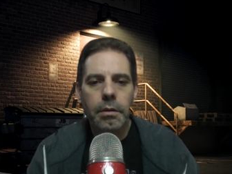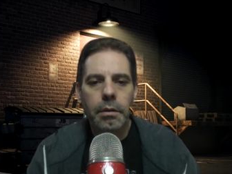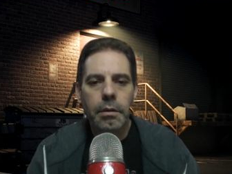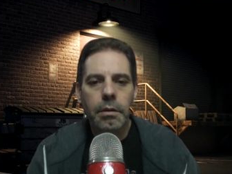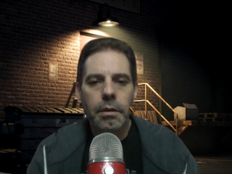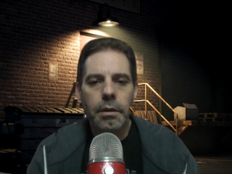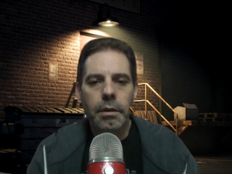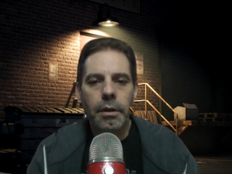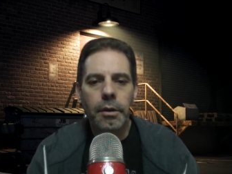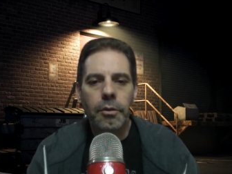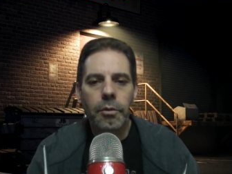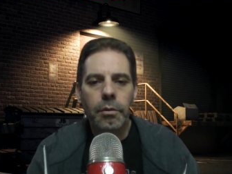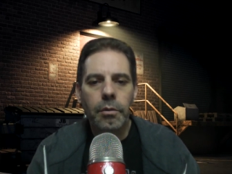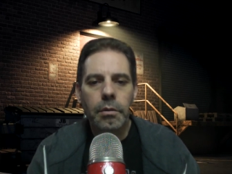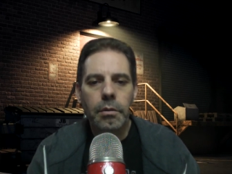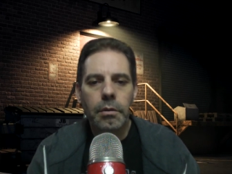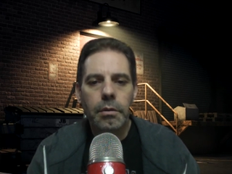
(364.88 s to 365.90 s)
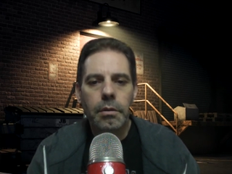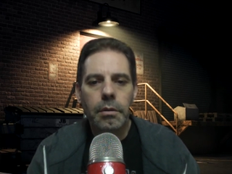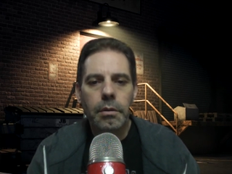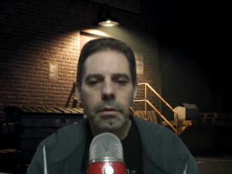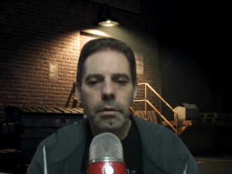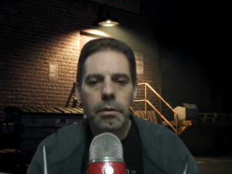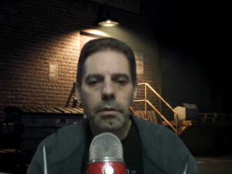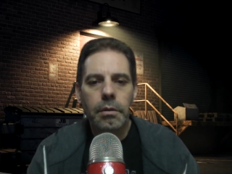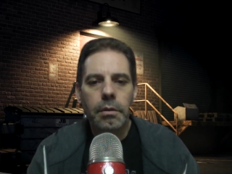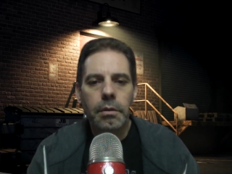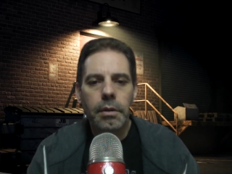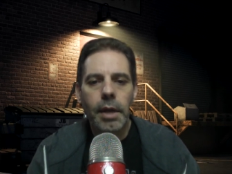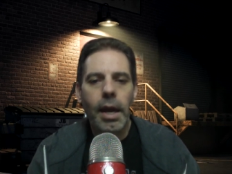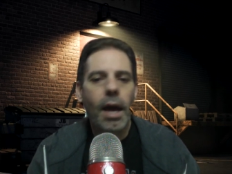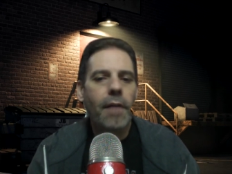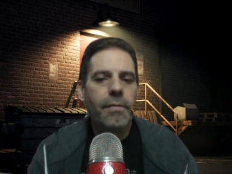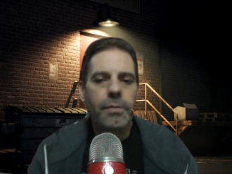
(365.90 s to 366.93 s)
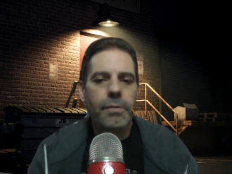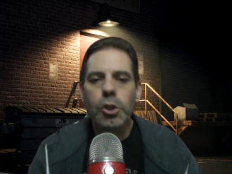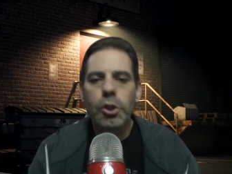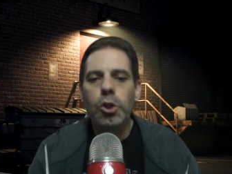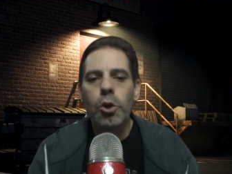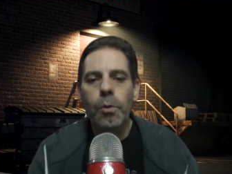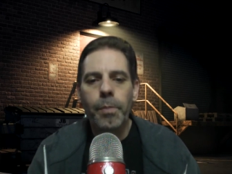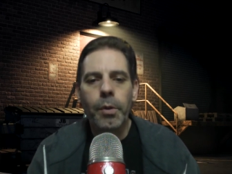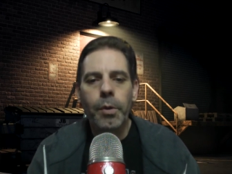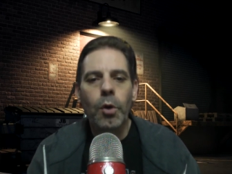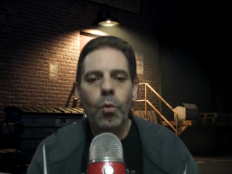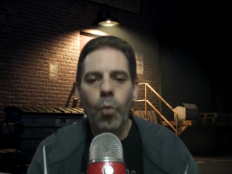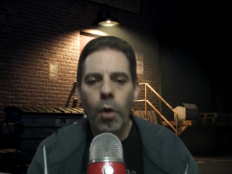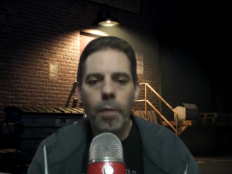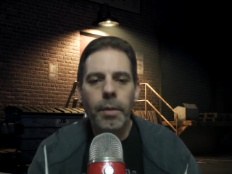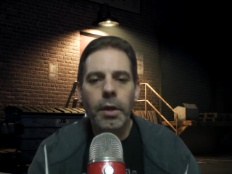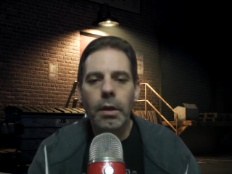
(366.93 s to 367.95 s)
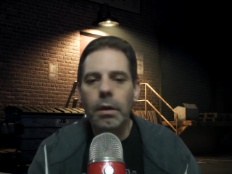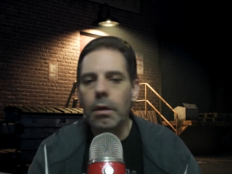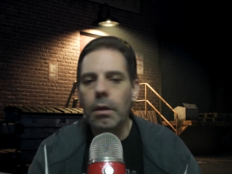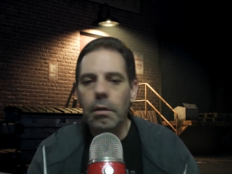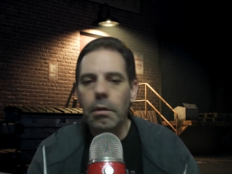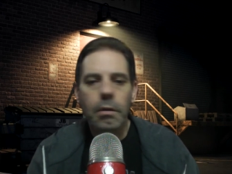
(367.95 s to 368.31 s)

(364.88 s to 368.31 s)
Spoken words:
You know, they have Superwoman.